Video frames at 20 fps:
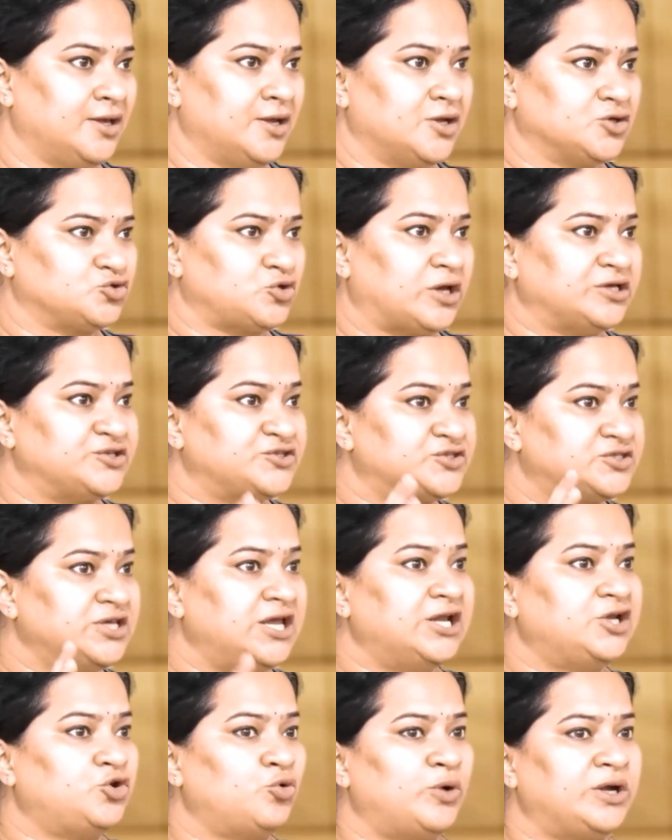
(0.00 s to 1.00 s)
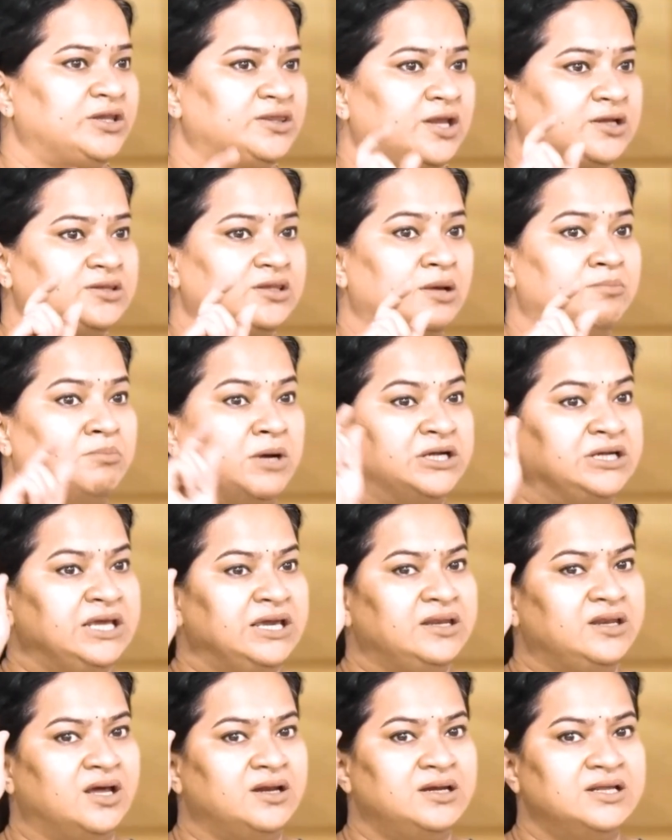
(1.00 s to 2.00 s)
So I see to it that the
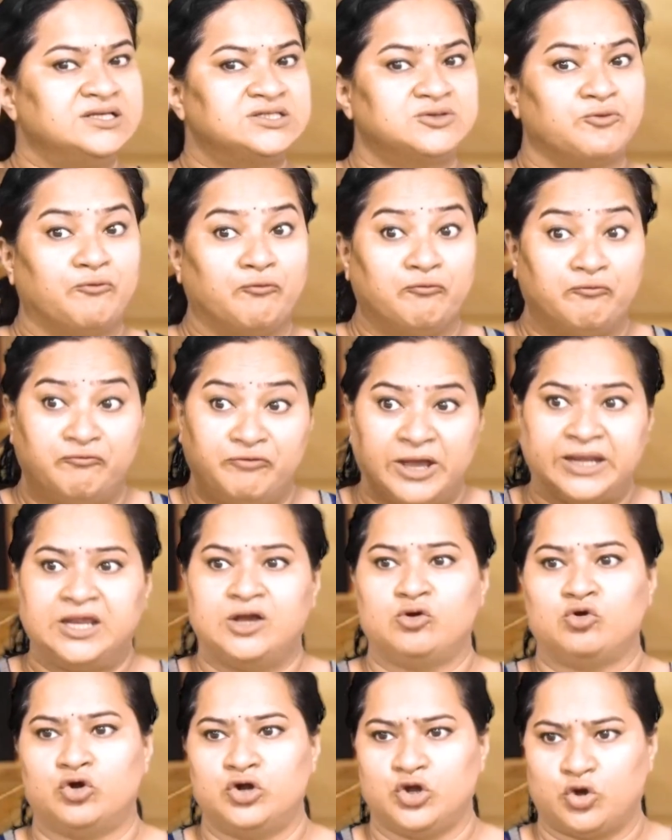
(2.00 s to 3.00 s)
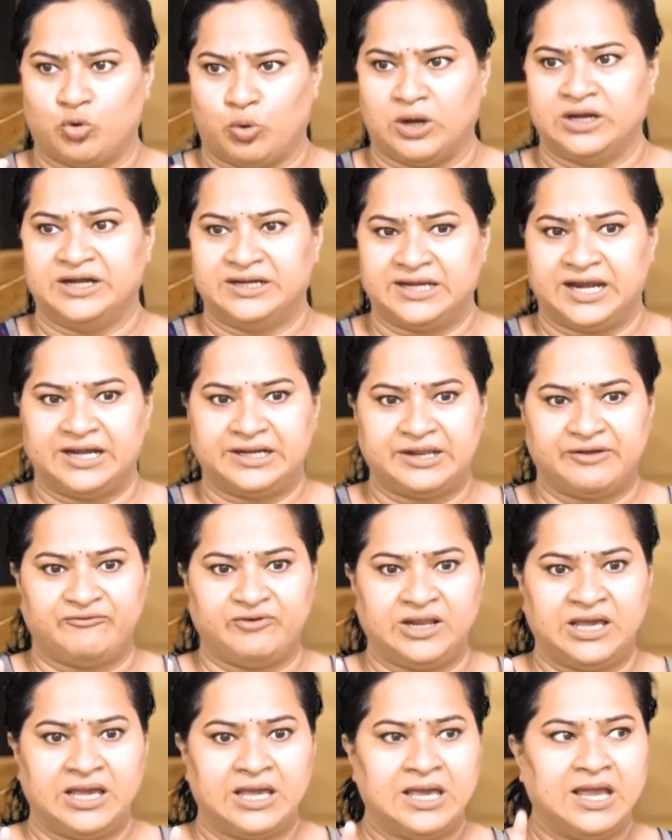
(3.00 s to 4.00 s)
material is very good
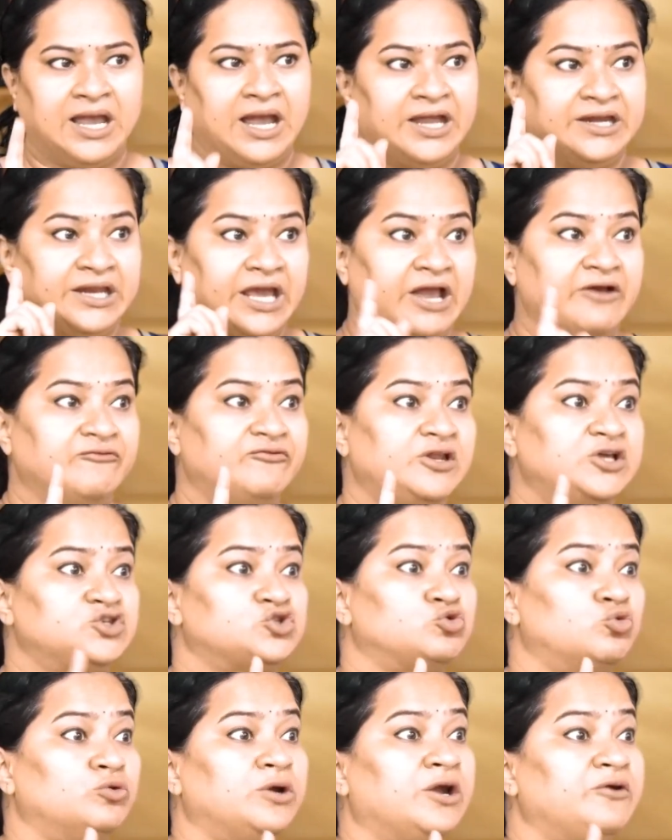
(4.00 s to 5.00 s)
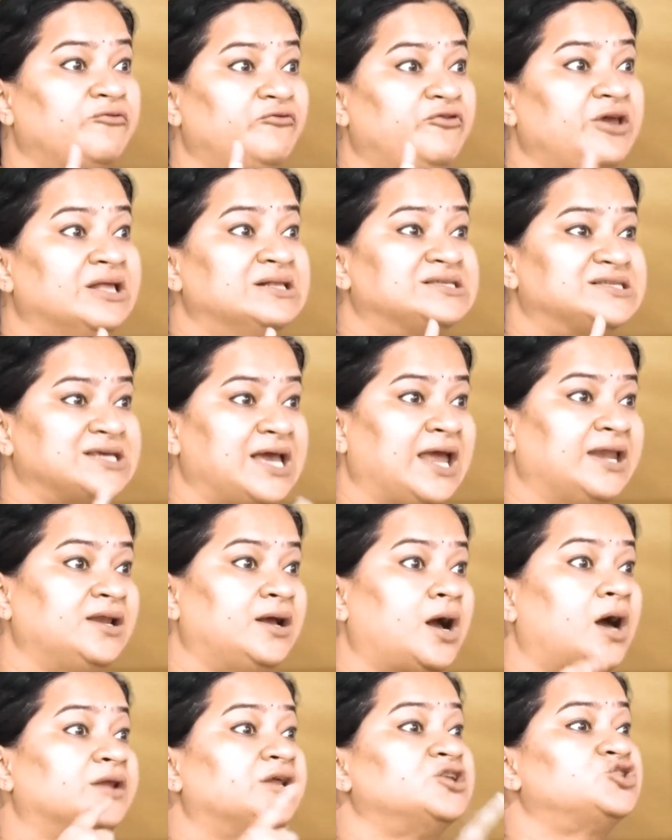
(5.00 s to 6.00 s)
qualitatively, and every student feels
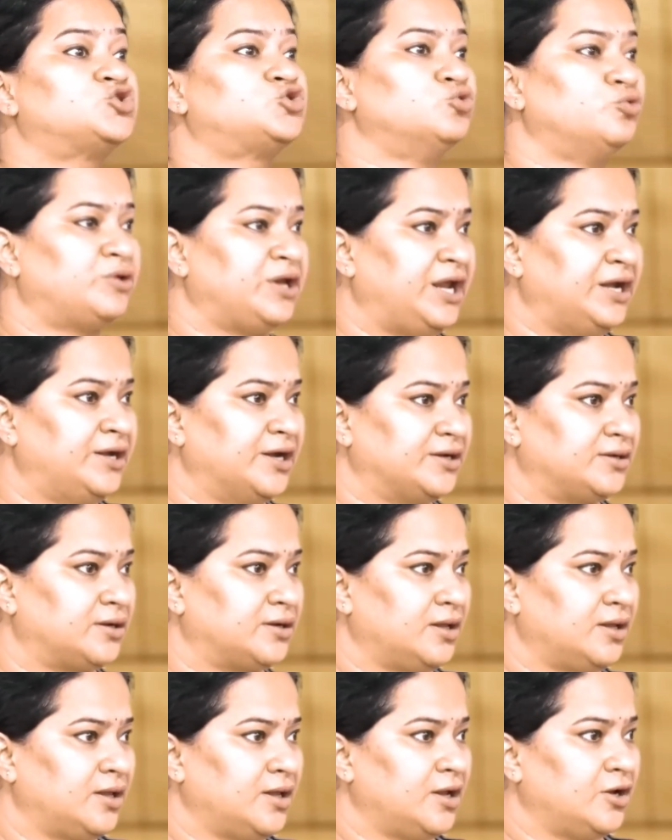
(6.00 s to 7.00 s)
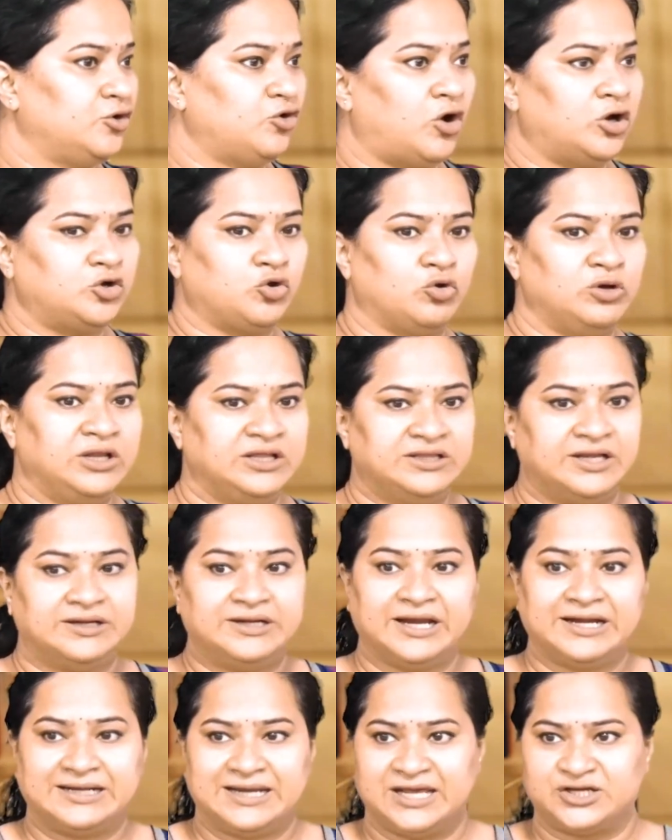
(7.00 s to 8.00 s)
encouraged to read it, not only the
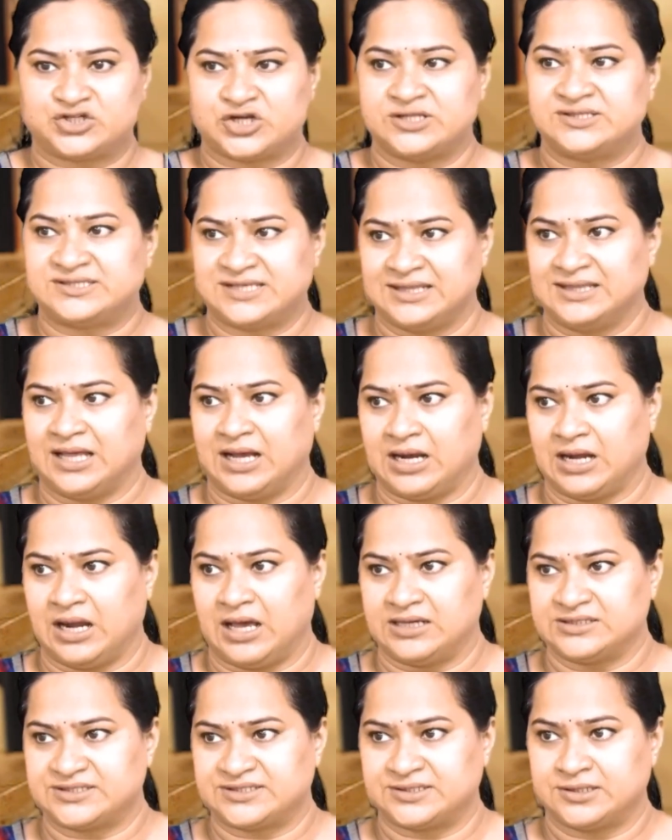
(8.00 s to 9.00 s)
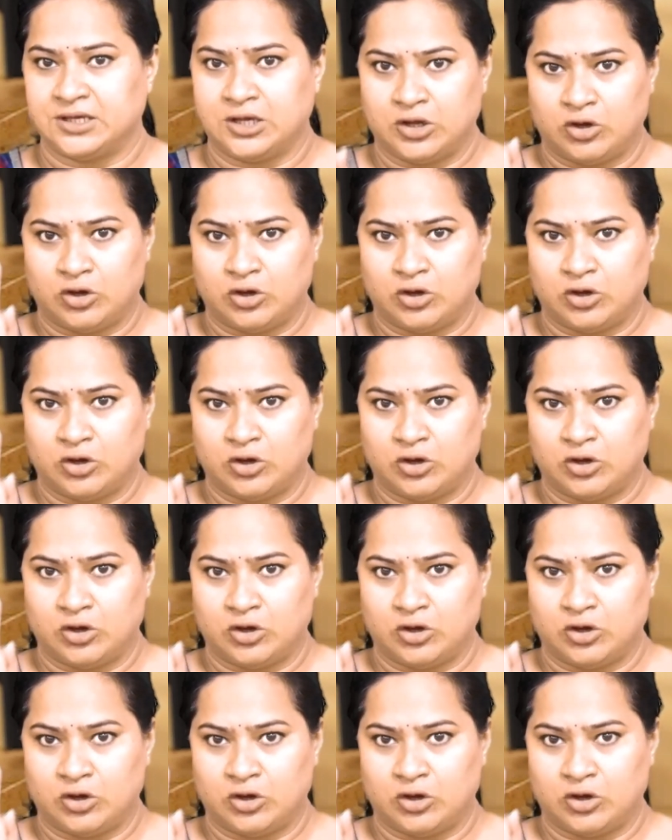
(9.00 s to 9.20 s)
dictations in the class.